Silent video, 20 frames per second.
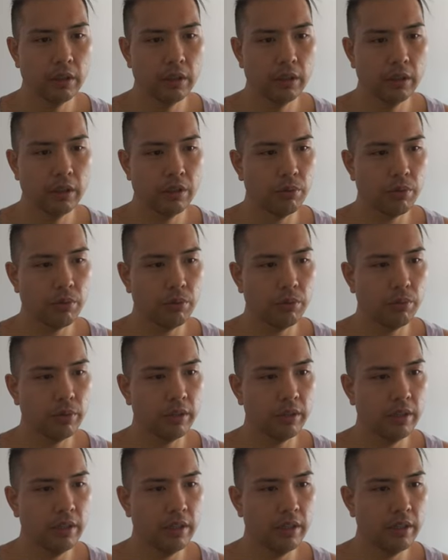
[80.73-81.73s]
So when
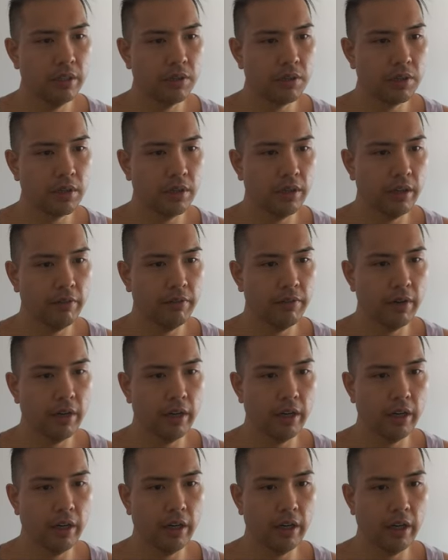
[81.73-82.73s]
it does have
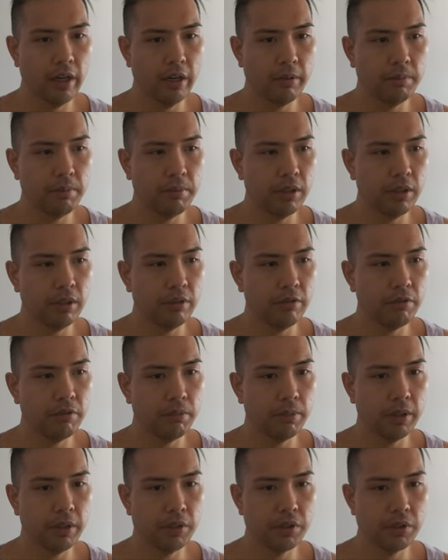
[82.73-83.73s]
I P
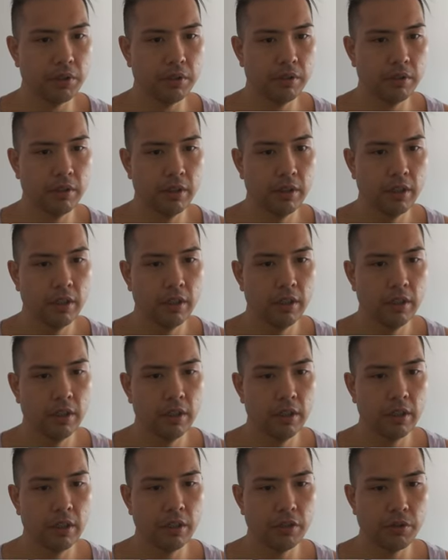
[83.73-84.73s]
information,
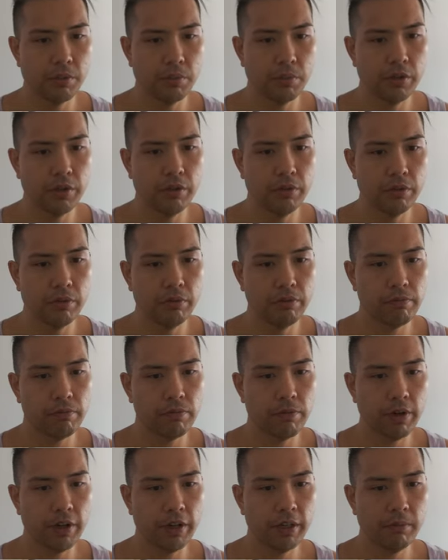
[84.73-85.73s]
as you read through it,
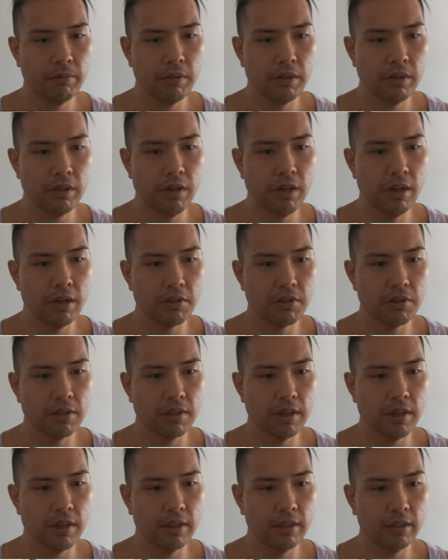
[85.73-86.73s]
frame does
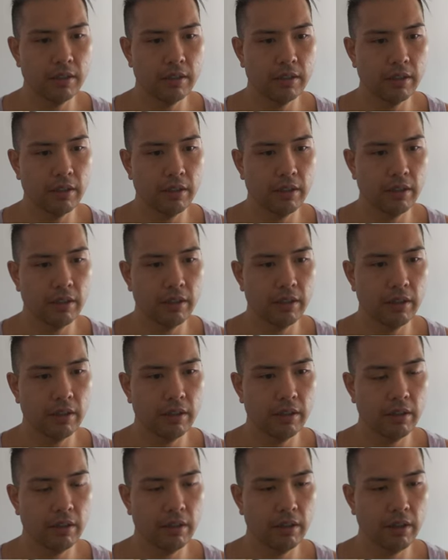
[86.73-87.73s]
not
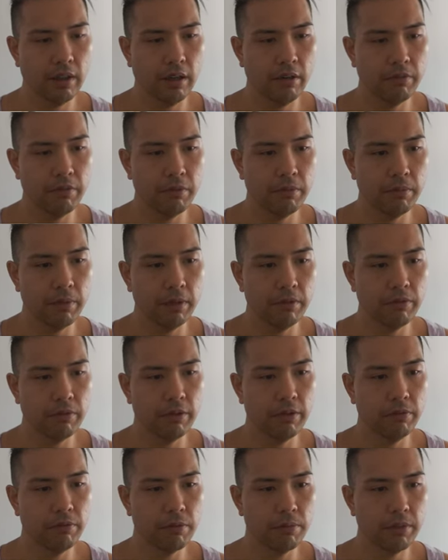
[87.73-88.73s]
have
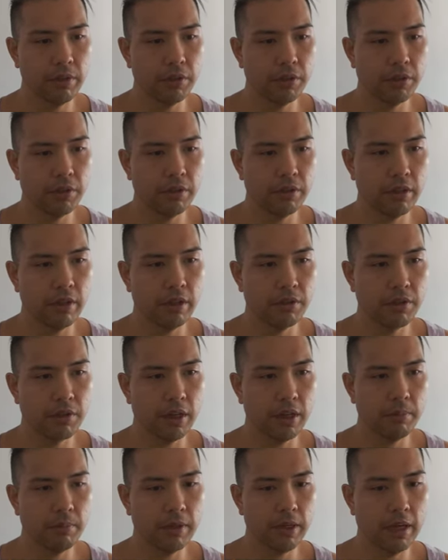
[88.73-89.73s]
information as
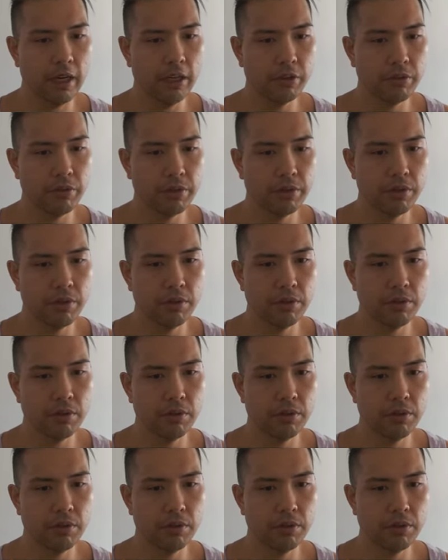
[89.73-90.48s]
I P addresses.